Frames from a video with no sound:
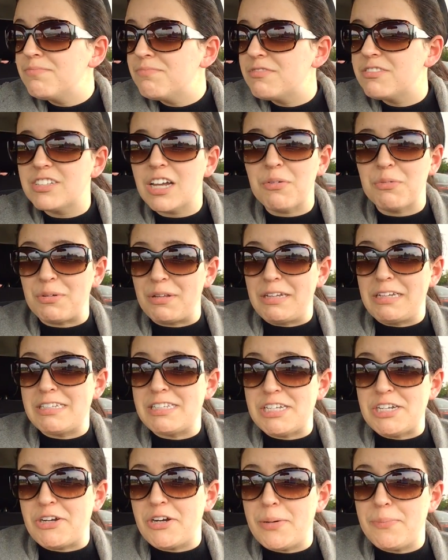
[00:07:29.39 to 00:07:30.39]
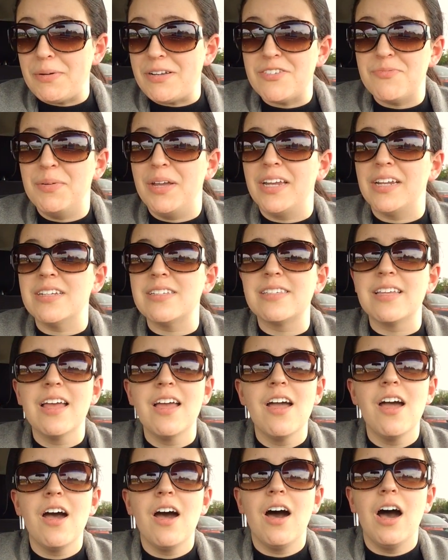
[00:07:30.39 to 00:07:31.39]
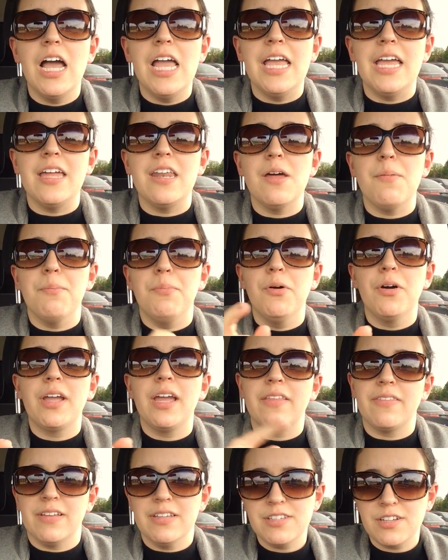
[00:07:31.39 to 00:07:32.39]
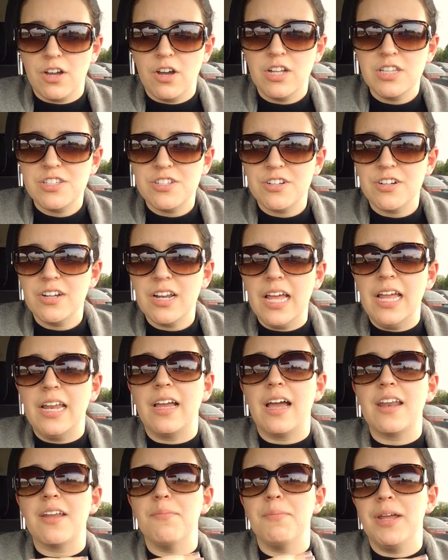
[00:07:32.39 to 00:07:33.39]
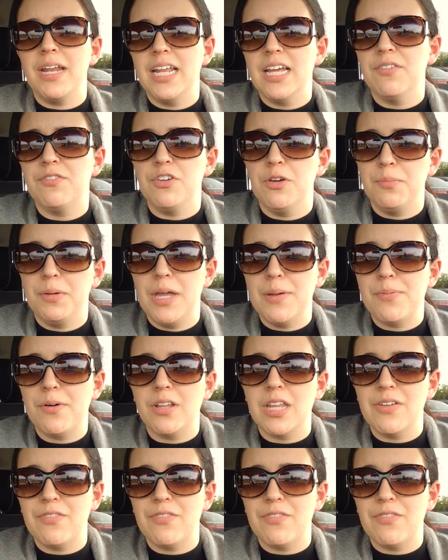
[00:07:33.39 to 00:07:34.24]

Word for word: It's not really a secret, but to me it is in booking this concert and kind of meeting a few people.